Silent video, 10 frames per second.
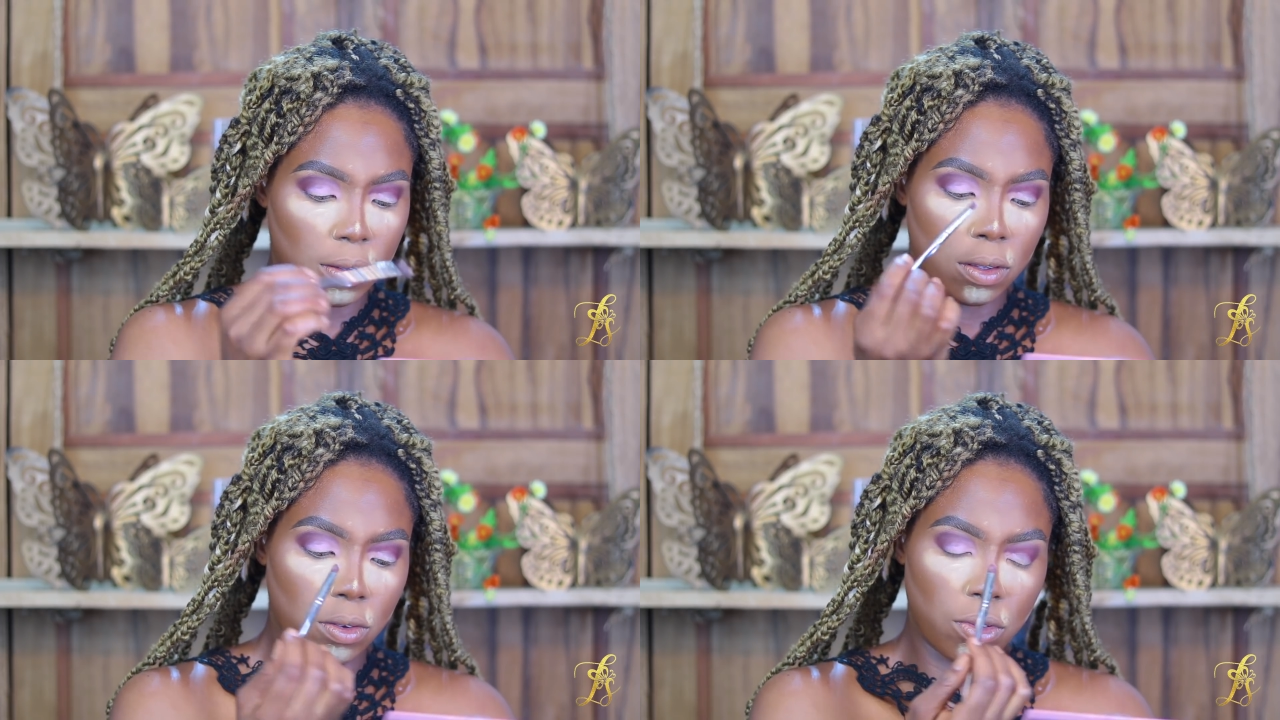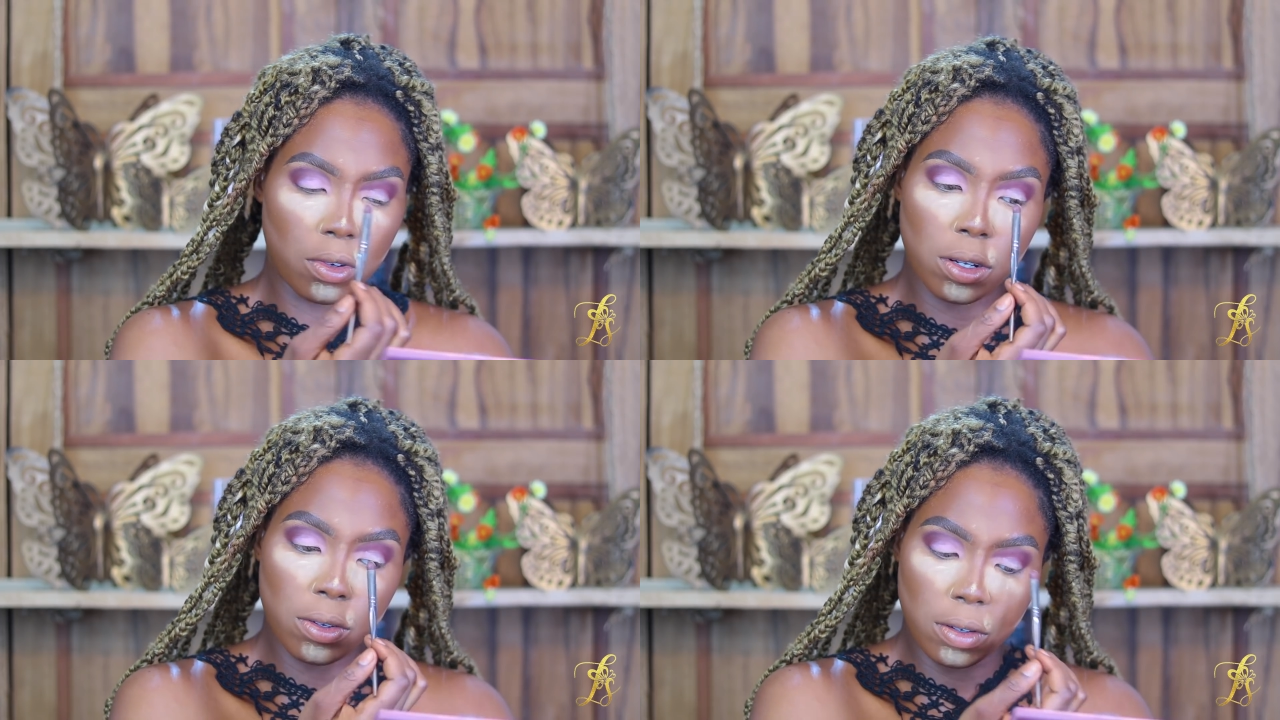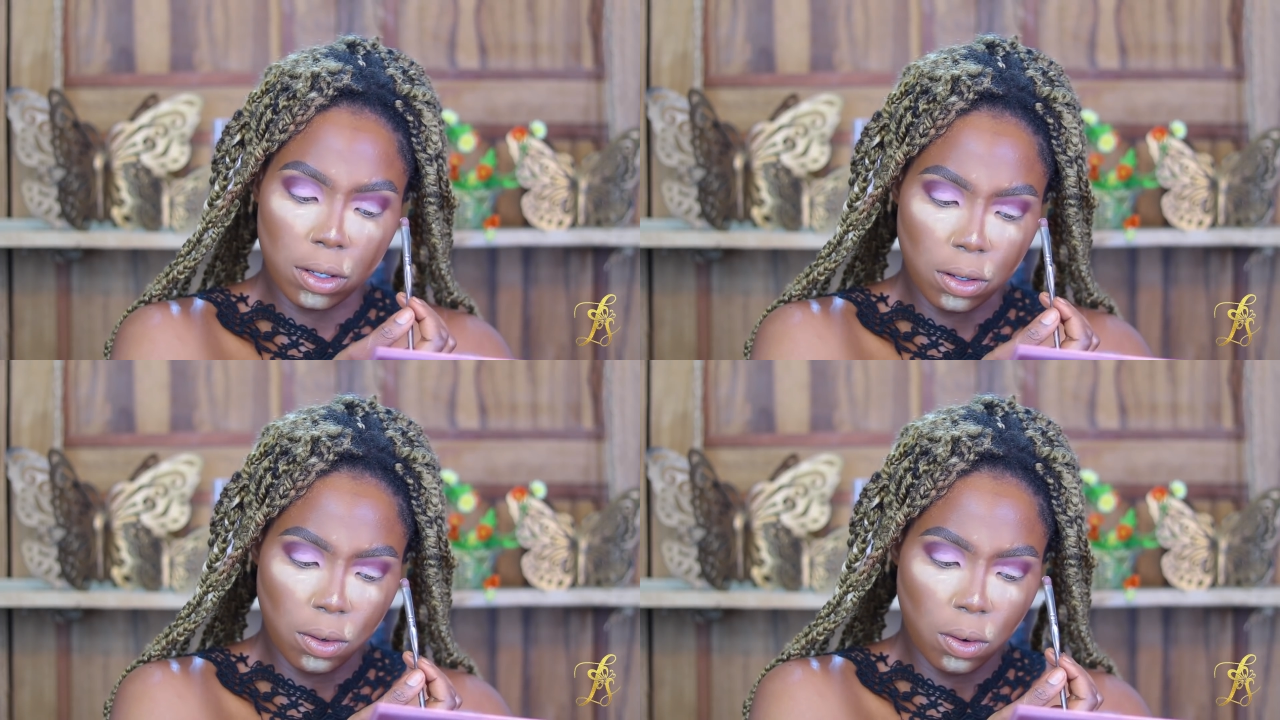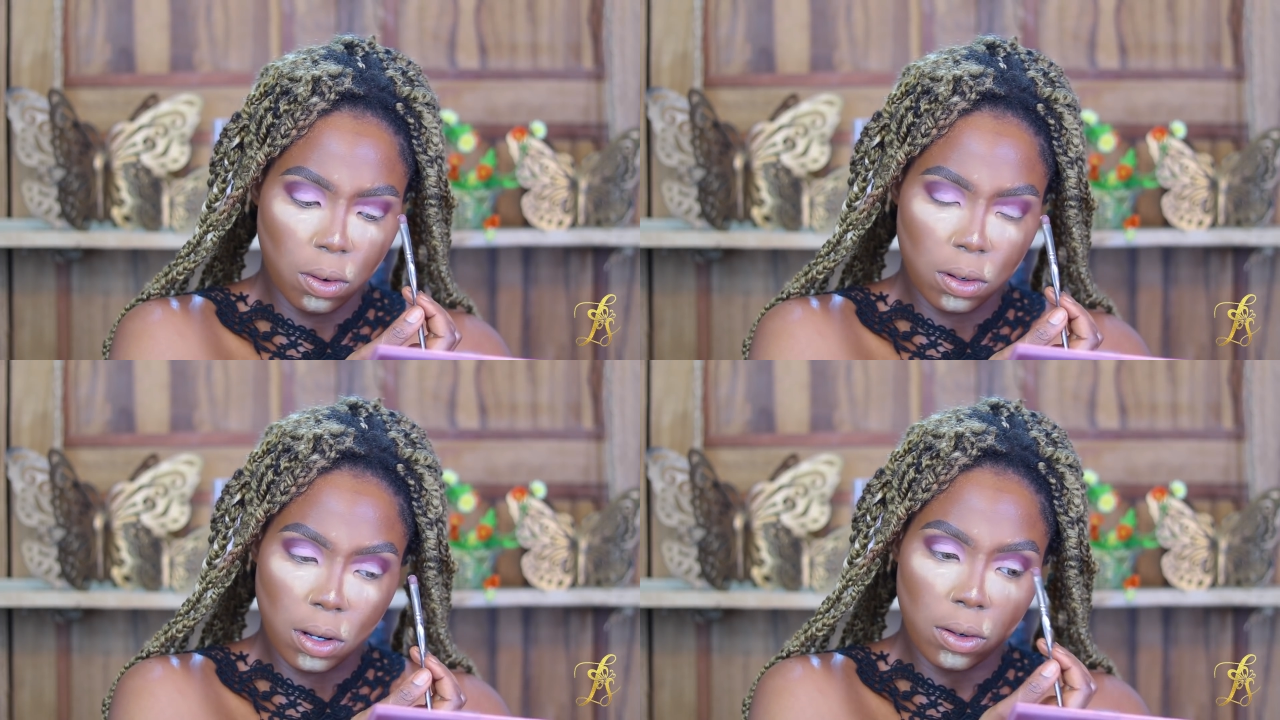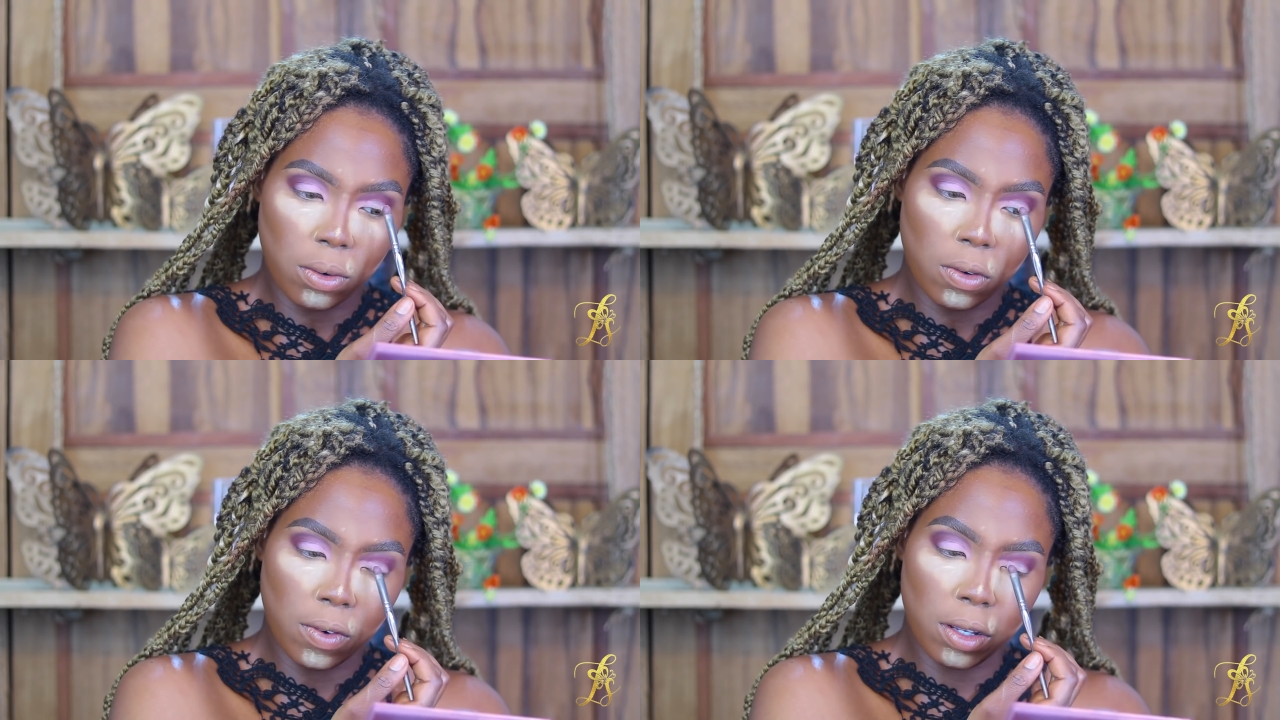that is a neutral shade, or
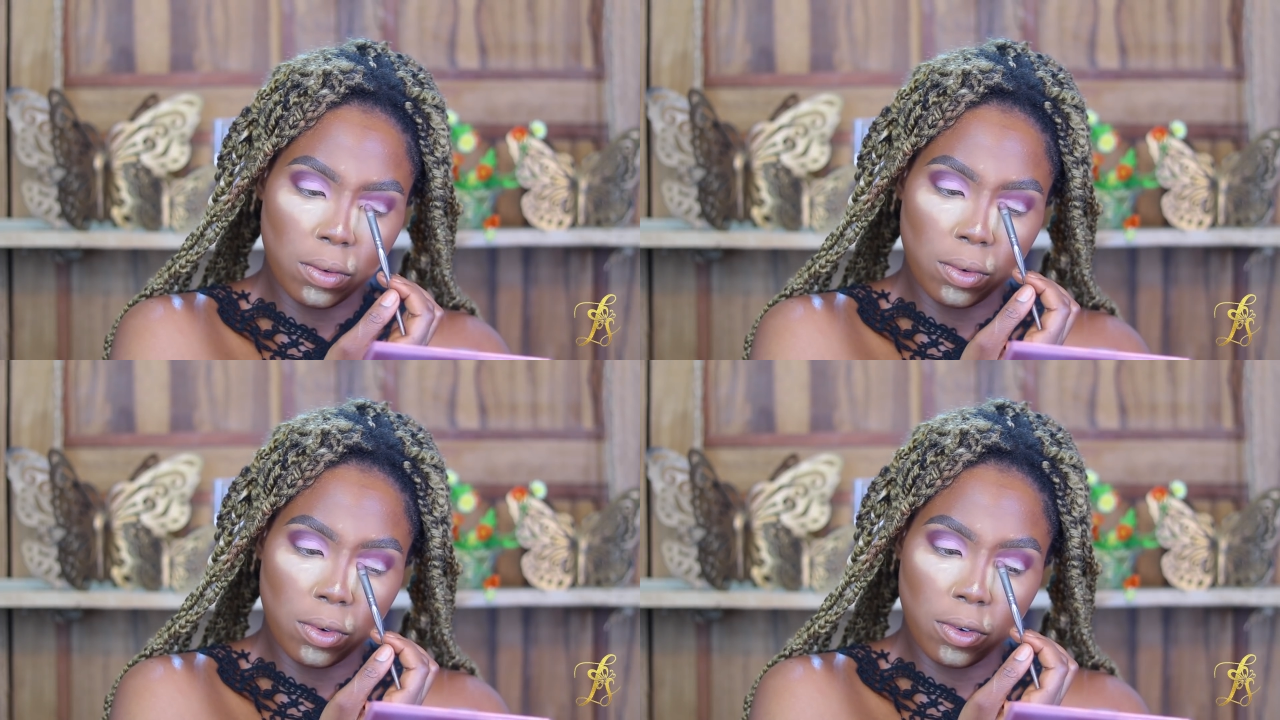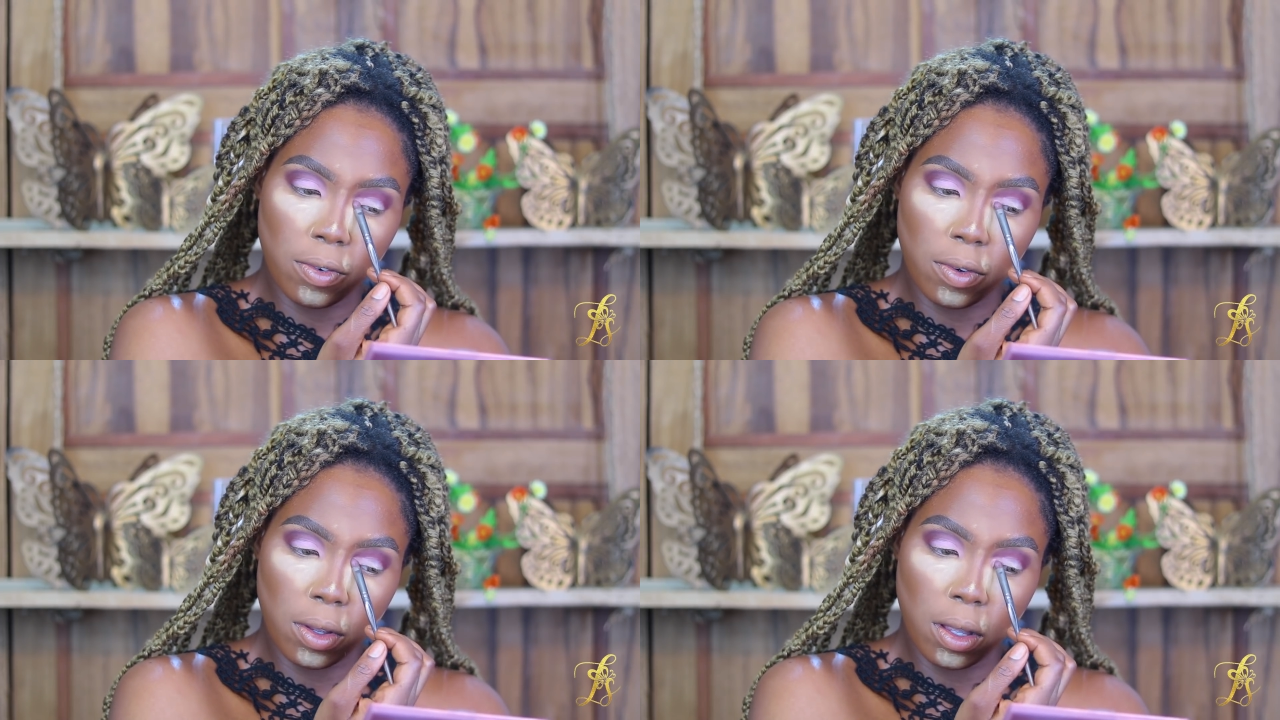I'll go over it with Rough.